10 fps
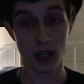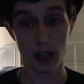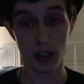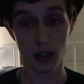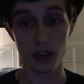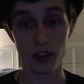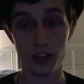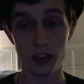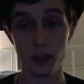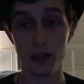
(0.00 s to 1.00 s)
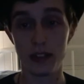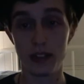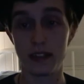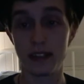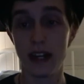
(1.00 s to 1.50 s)
Hello YouTube,
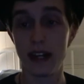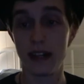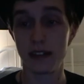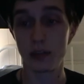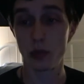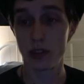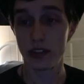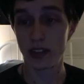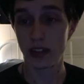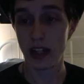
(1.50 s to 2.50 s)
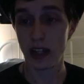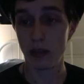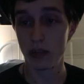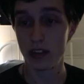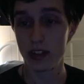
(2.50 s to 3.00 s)
it's the scientist once
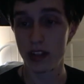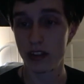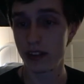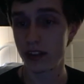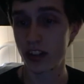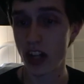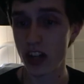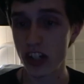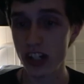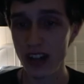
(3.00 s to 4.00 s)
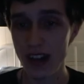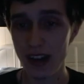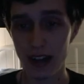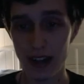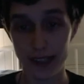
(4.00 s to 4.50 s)
again with another discussion.
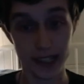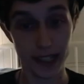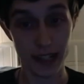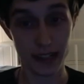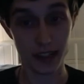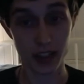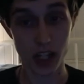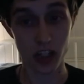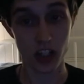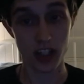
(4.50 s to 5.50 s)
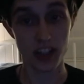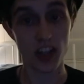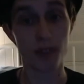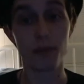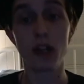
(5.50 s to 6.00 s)
Today's discussion is
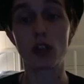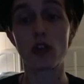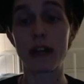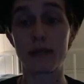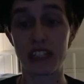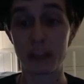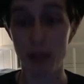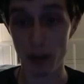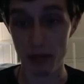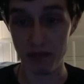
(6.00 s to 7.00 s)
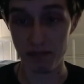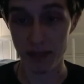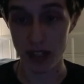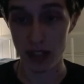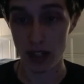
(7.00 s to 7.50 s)
on Milgram's experiment.
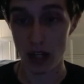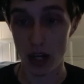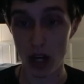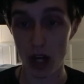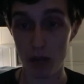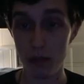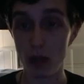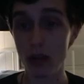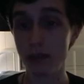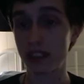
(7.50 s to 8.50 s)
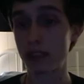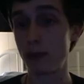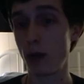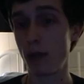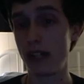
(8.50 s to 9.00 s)
Milgram's
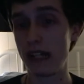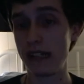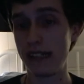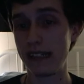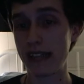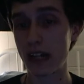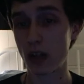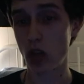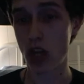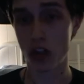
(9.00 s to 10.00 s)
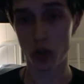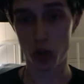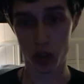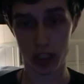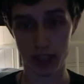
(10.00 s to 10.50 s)
experiment is a
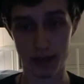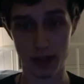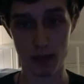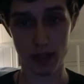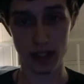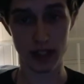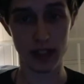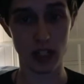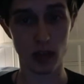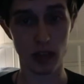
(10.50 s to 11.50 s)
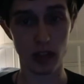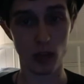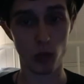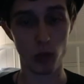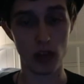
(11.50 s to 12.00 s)
psychological experiment dealing
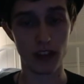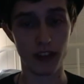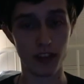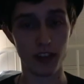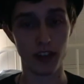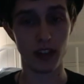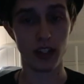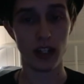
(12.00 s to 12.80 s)
with the